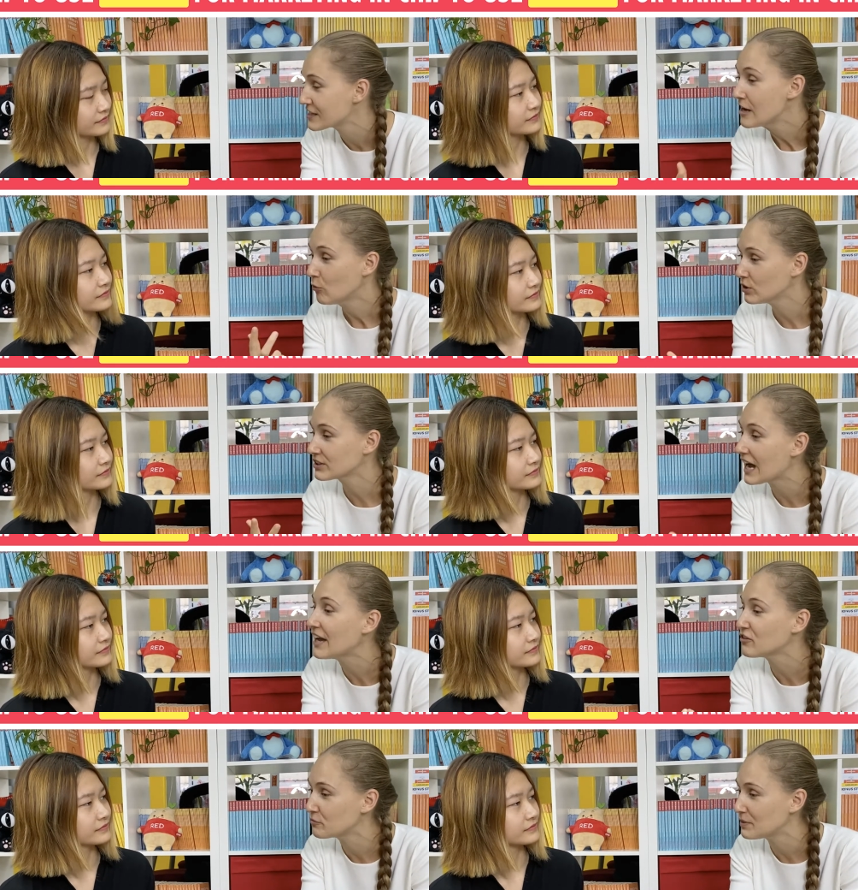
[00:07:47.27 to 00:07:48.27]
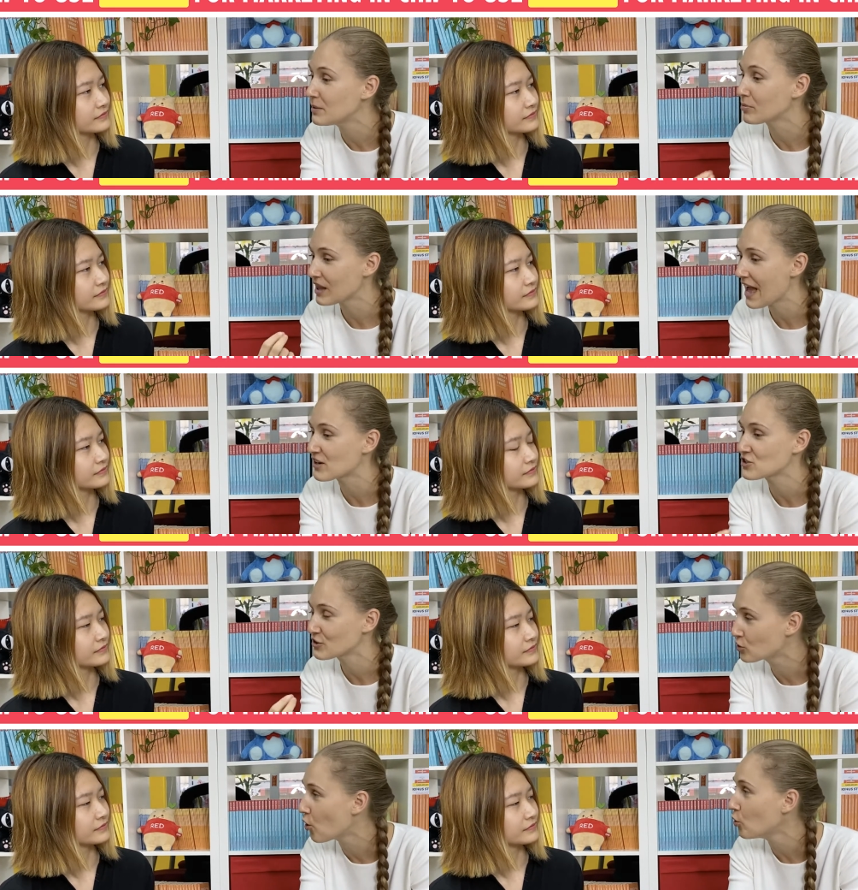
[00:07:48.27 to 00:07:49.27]
Speaker 1: hmm. what kind of people
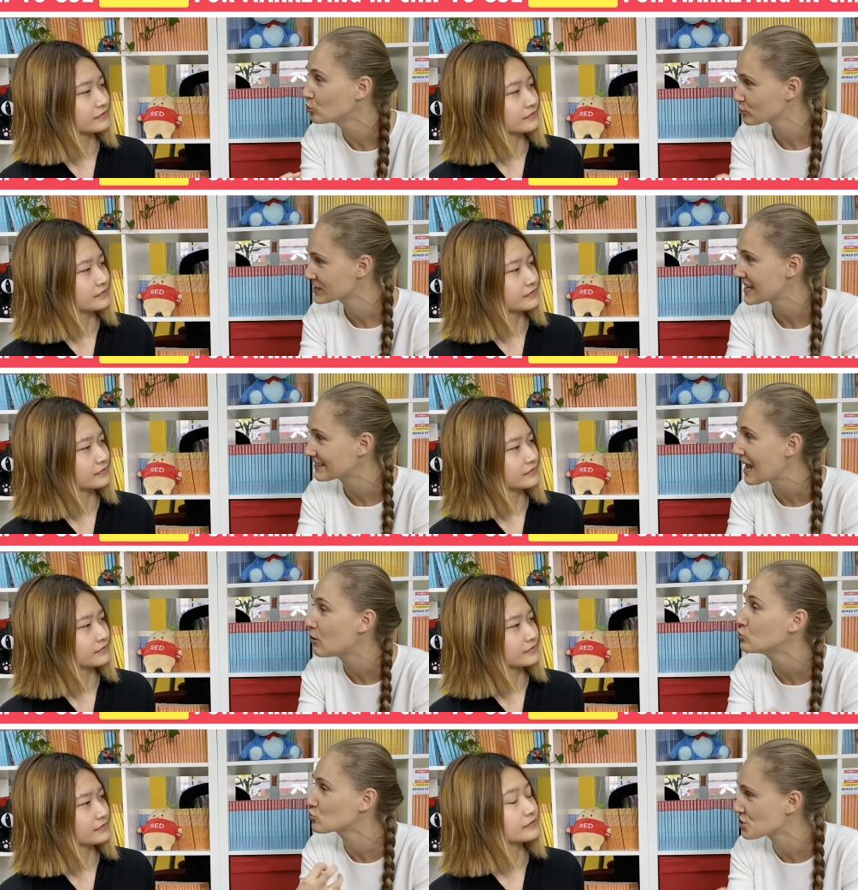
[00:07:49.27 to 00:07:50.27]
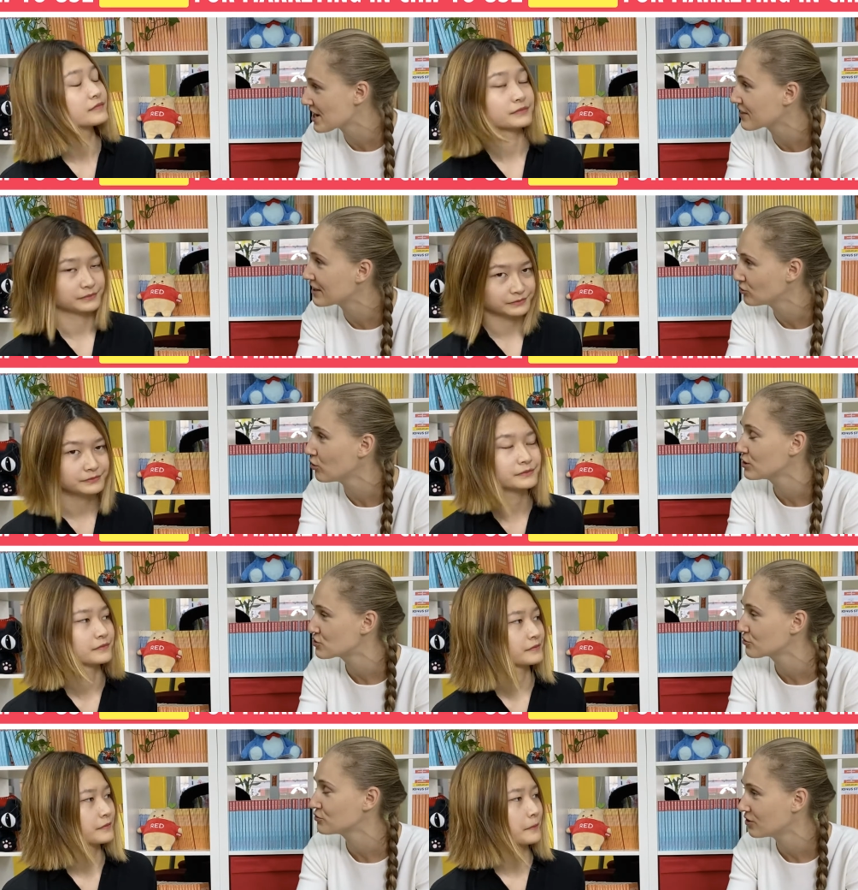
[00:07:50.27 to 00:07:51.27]
actually go to set out to share their
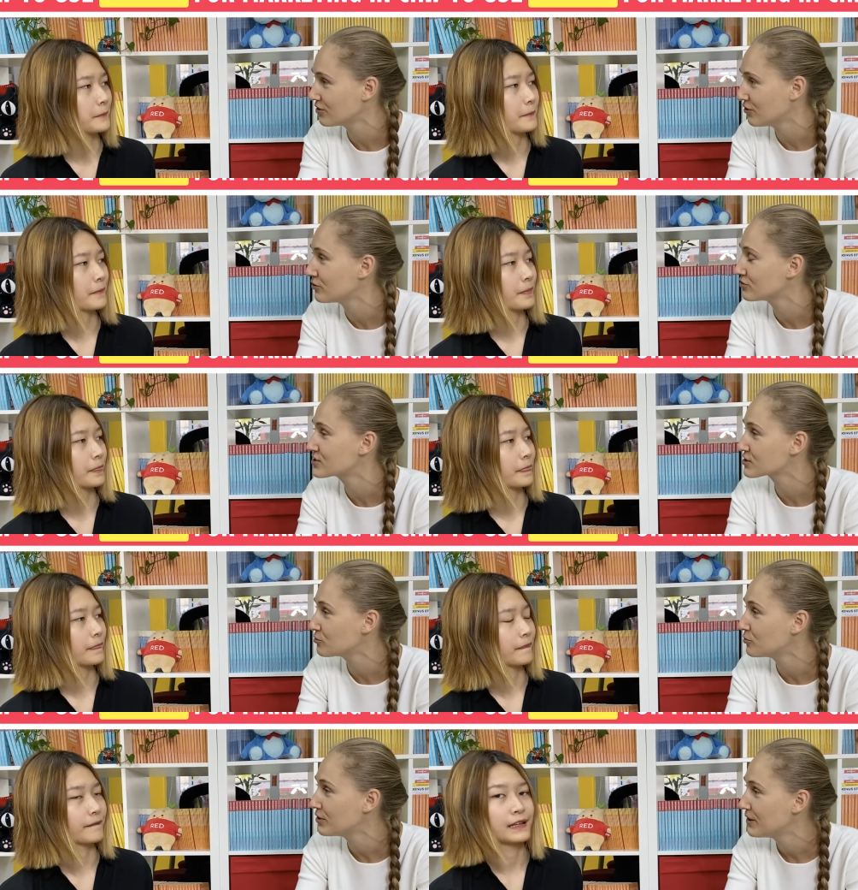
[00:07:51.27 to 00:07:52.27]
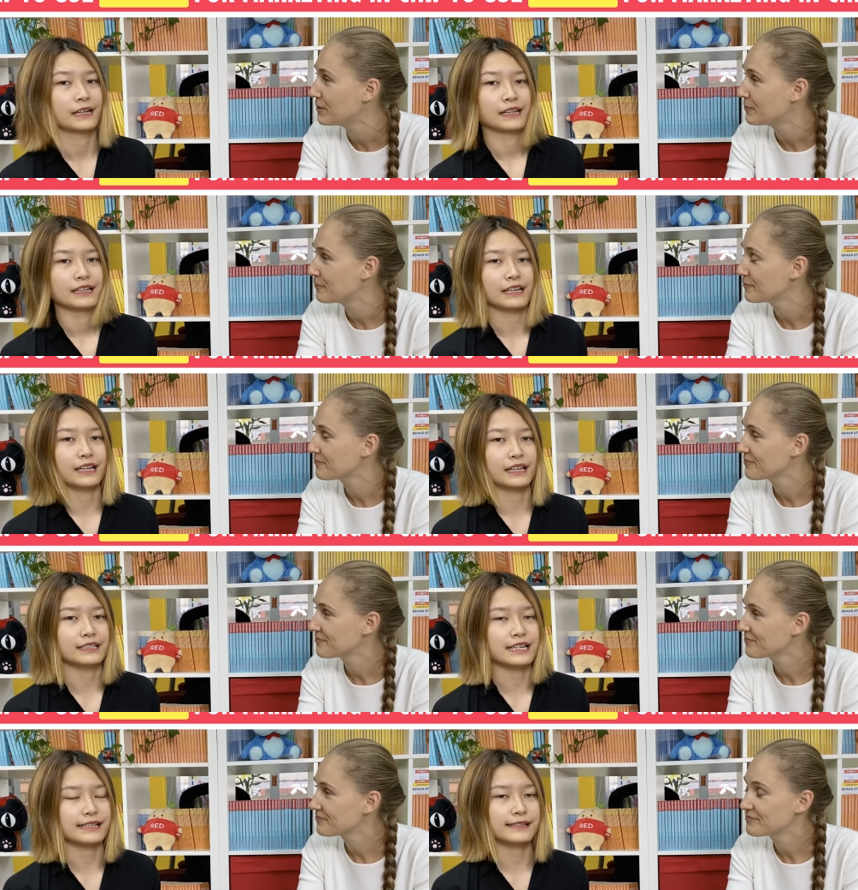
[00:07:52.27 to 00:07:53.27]
knowledge on, uh, on Zhihu?
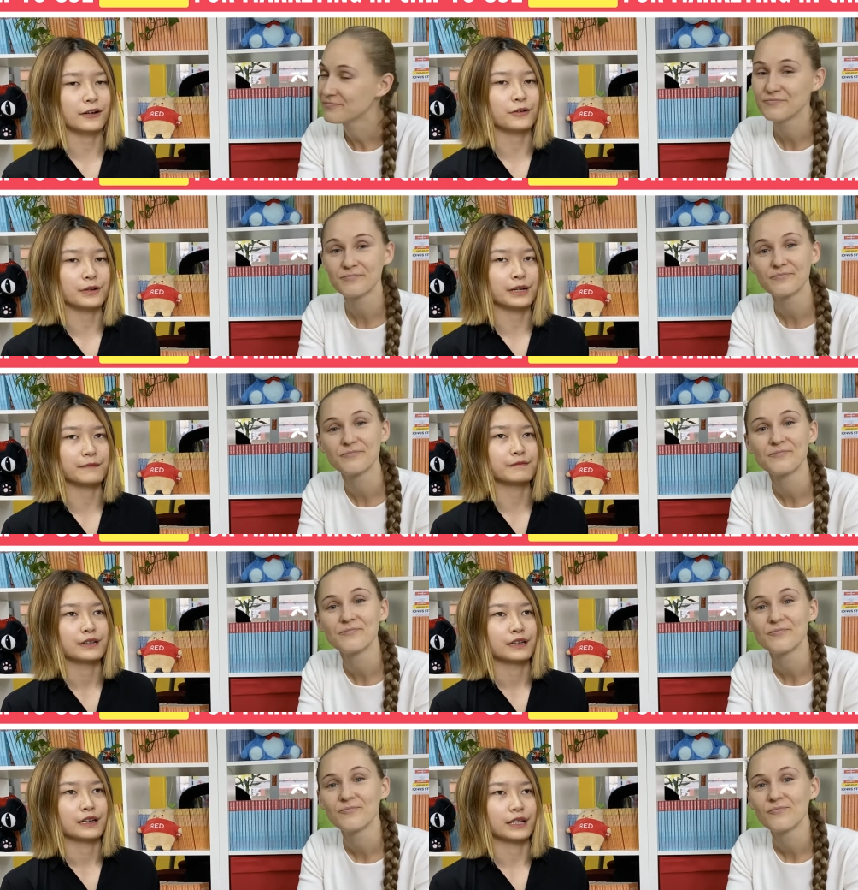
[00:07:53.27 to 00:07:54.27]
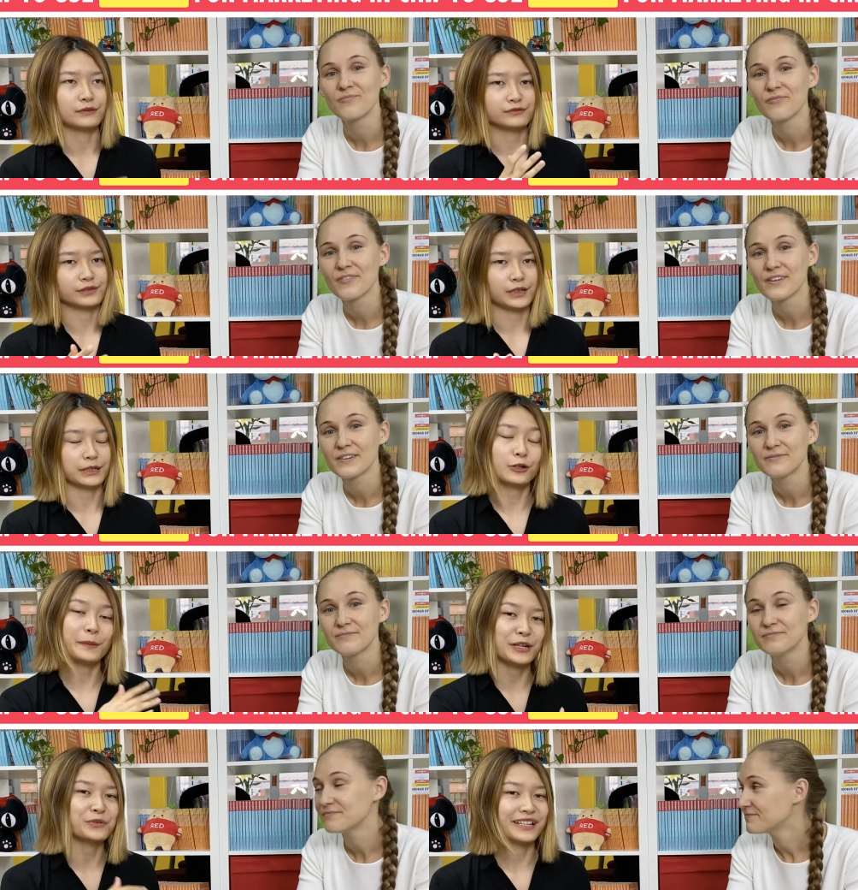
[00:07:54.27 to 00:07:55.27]
Speaker 2: Uh, yeah, so um, uh, uh,
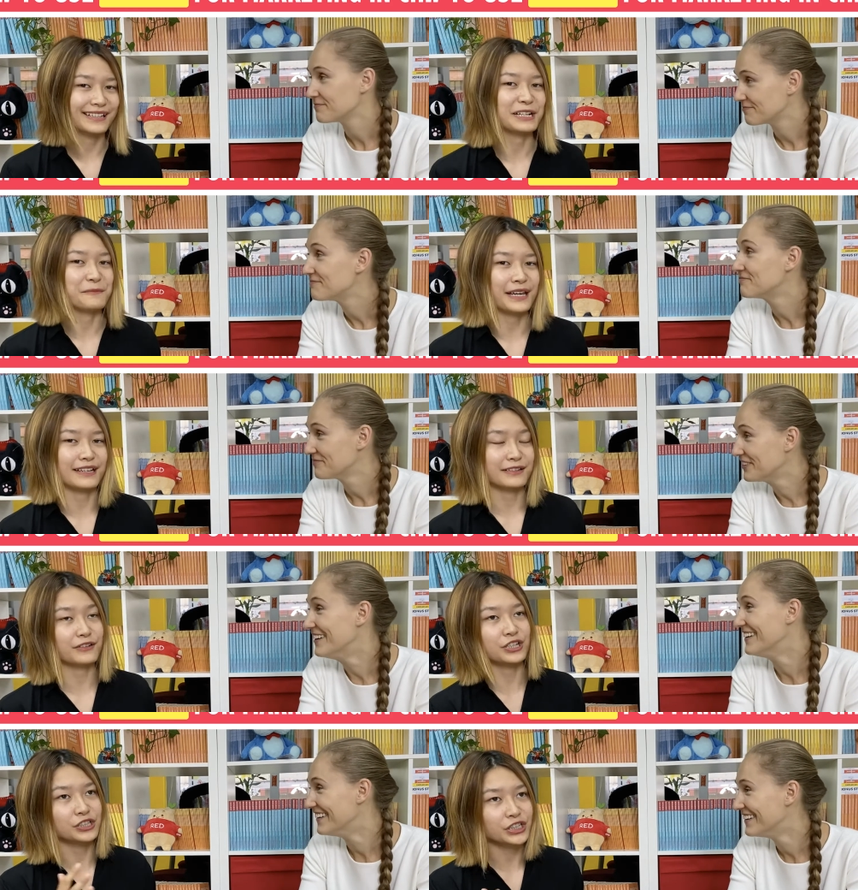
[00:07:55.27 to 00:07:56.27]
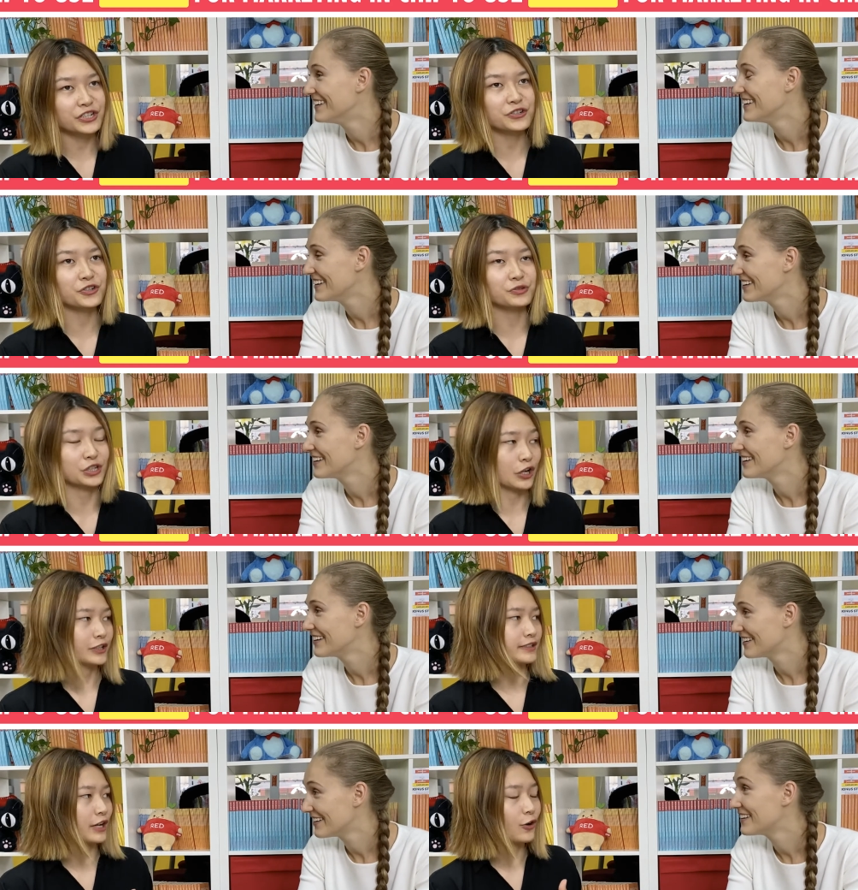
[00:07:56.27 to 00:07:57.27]
go back to this campaign. So in addition to
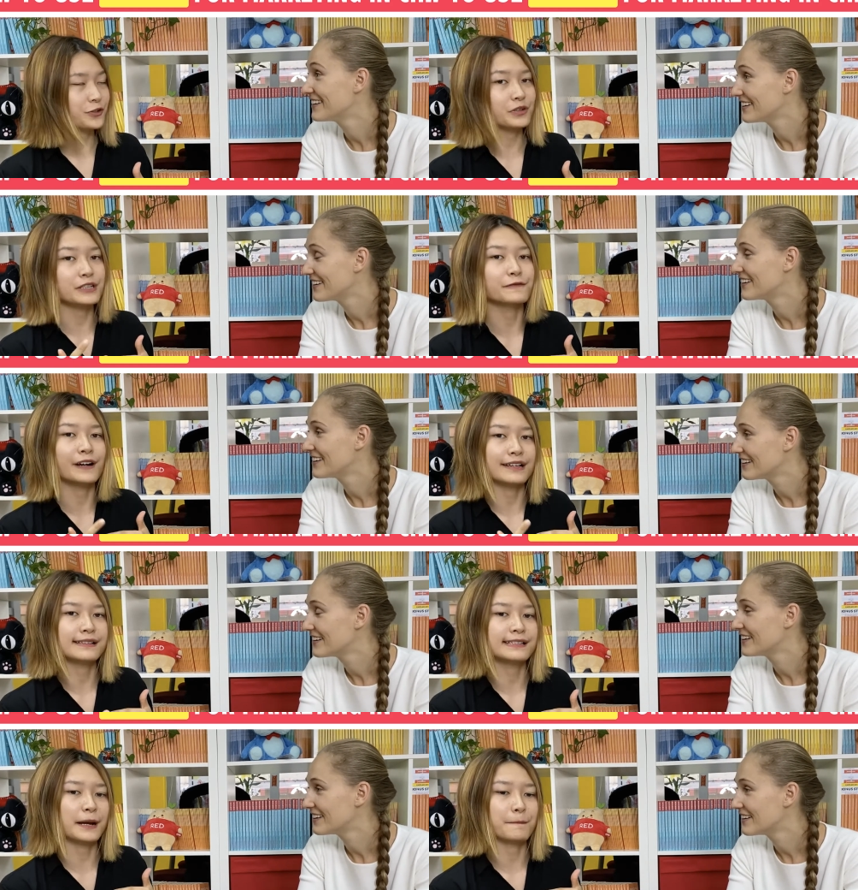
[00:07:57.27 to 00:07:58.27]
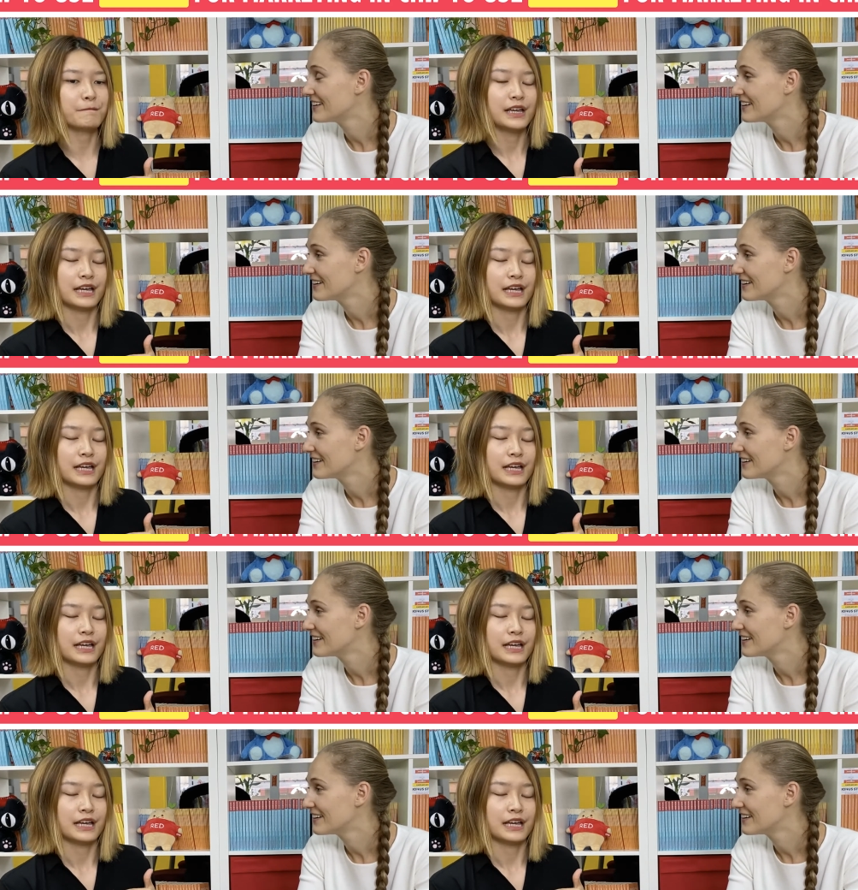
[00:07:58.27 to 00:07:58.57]
Nana, they also invite some